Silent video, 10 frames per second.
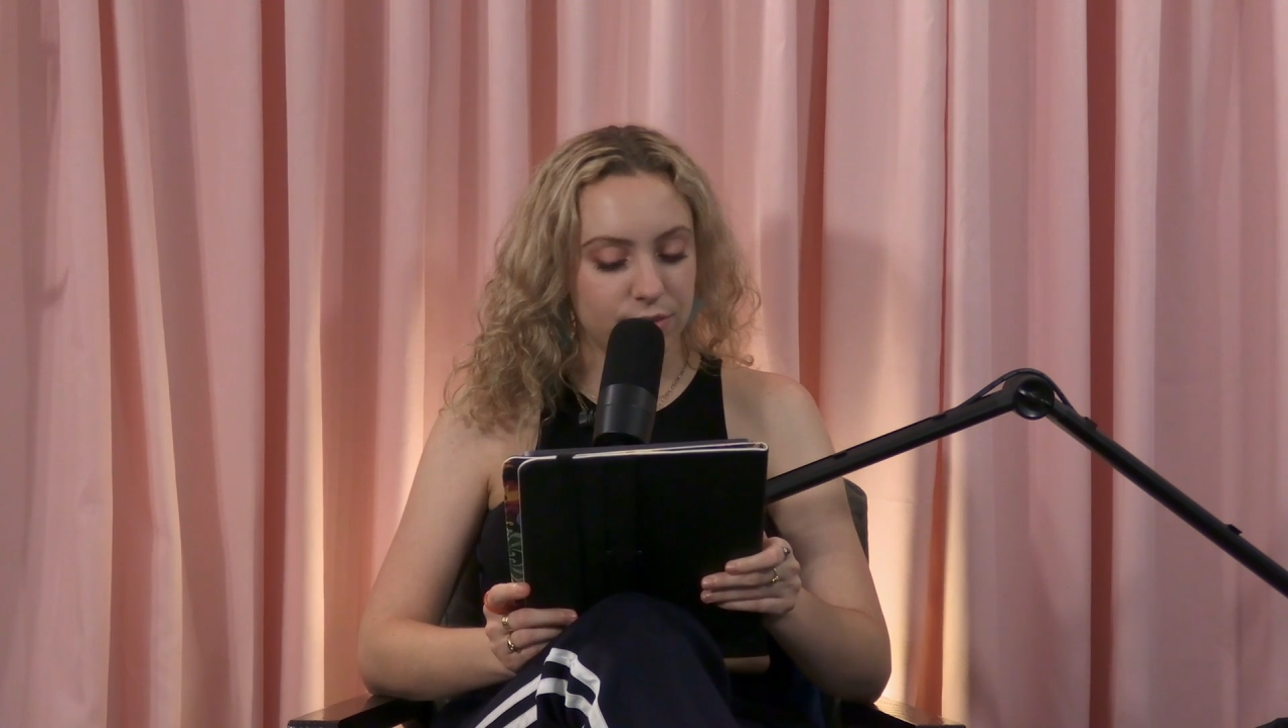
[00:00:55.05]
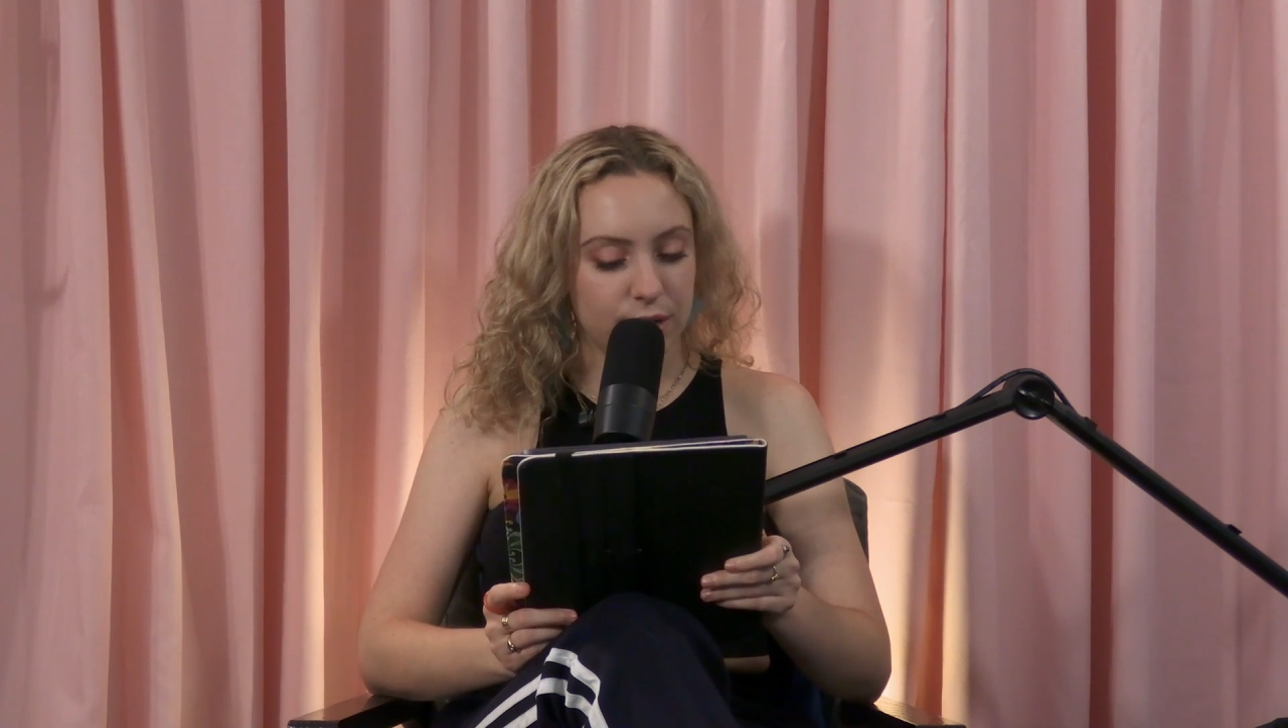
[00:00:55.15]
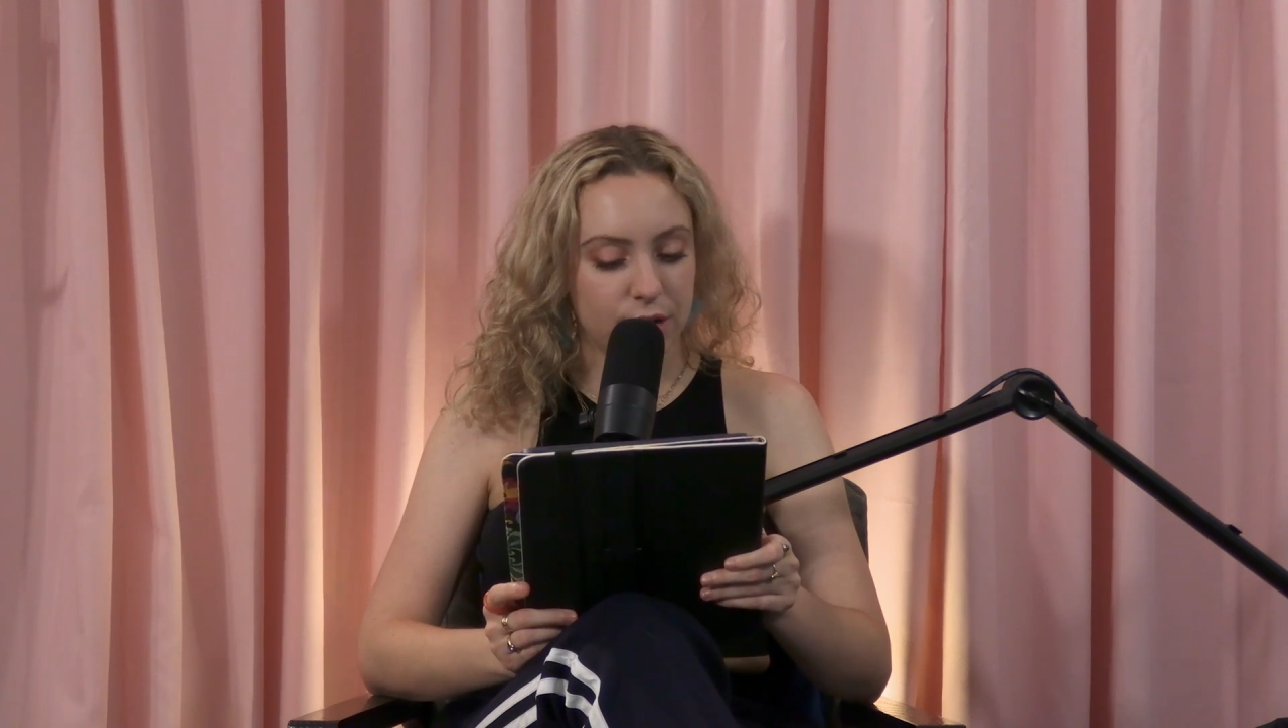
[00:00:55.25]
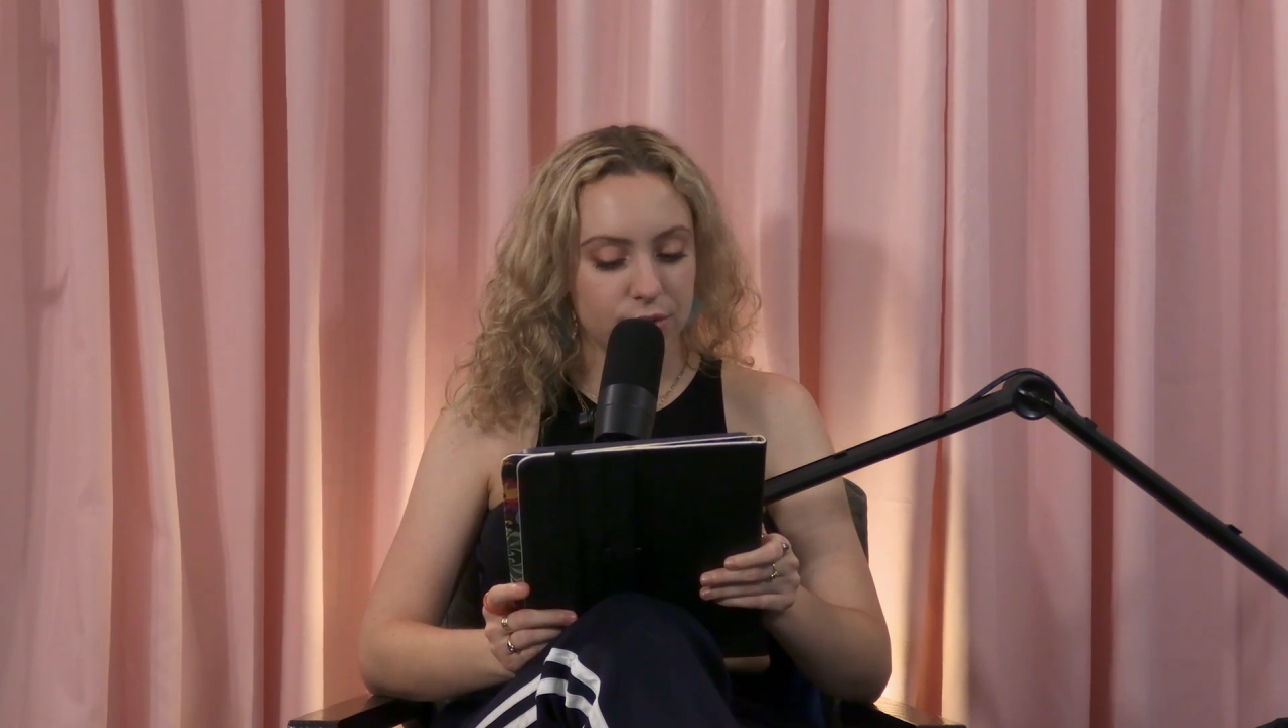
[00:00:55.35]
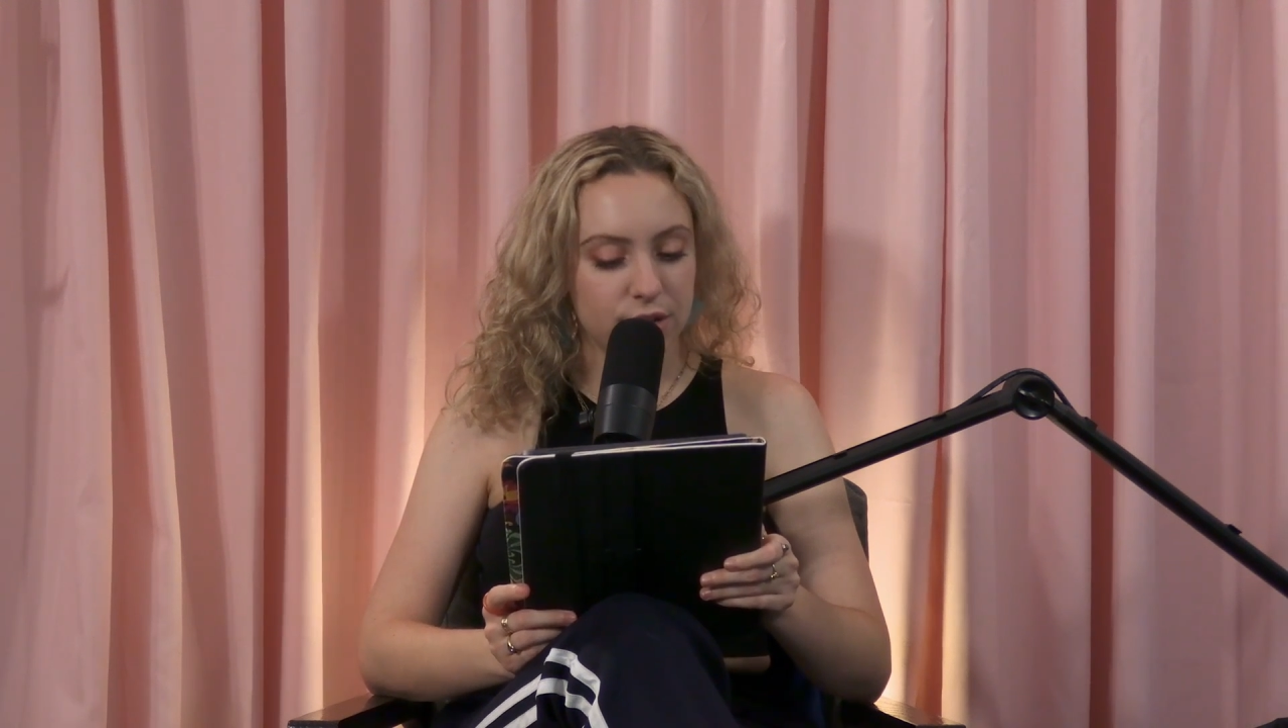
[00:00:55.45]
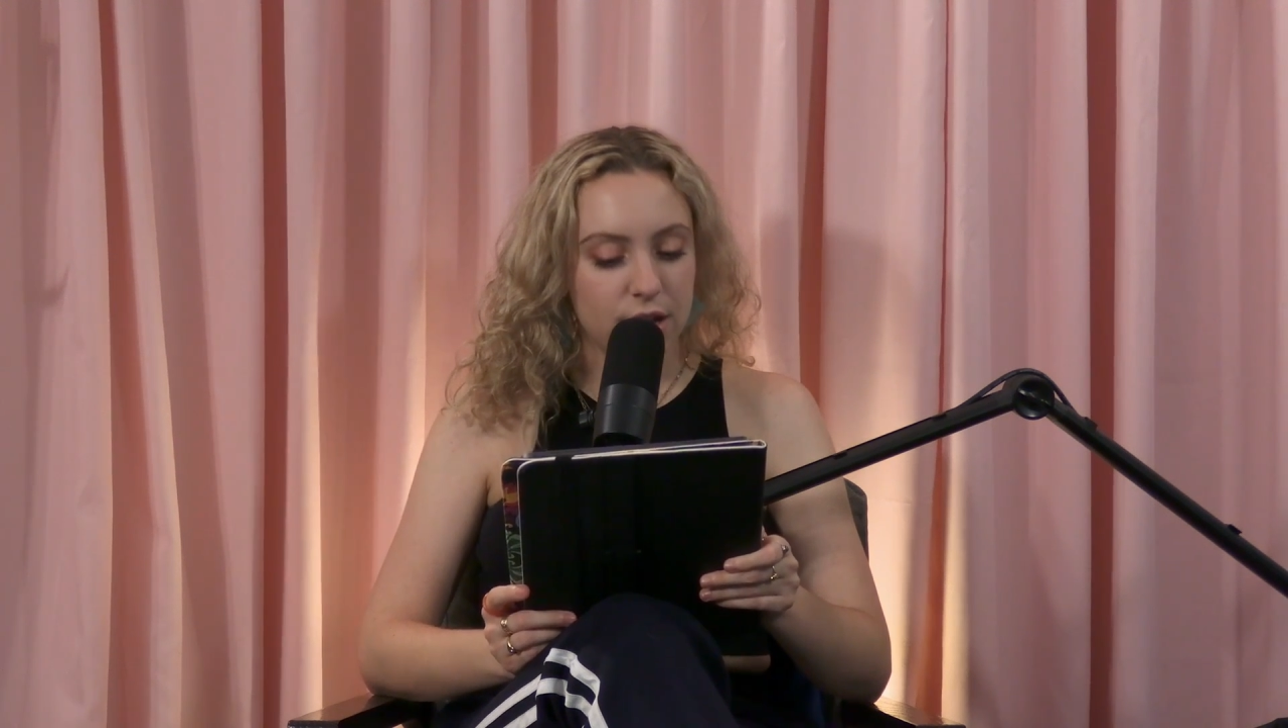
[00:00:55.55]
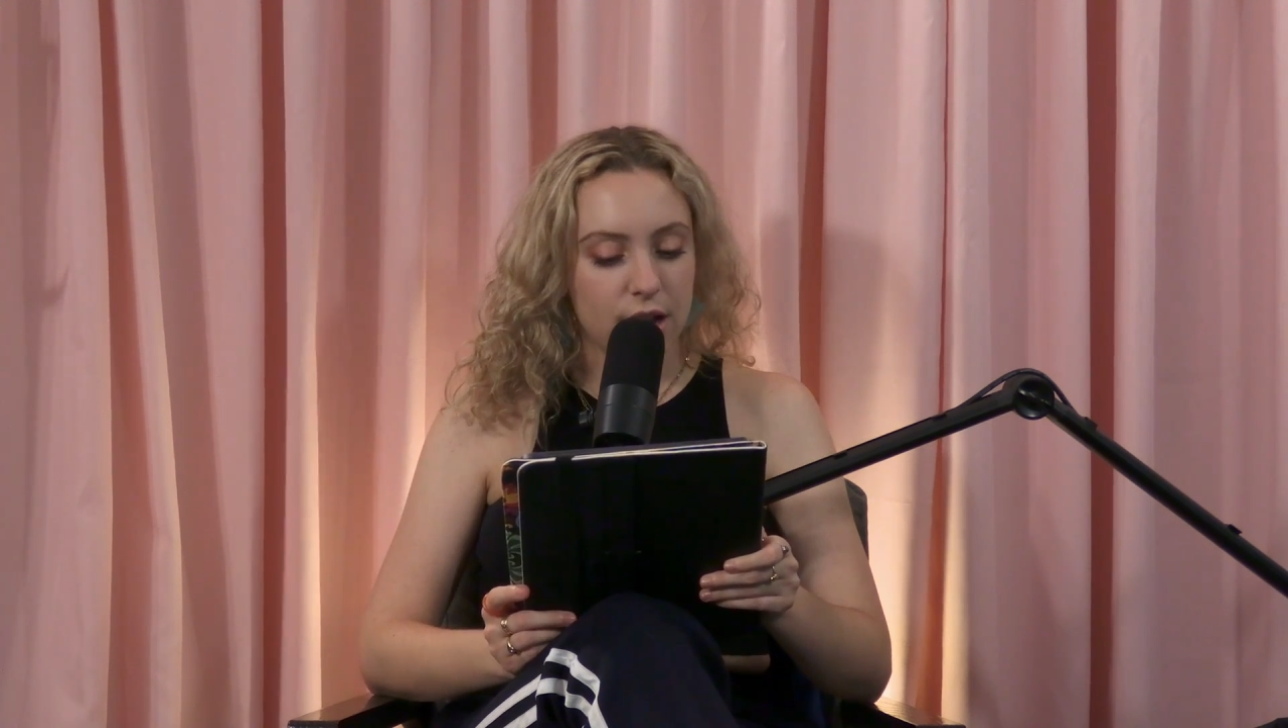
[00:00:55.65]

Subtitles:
around.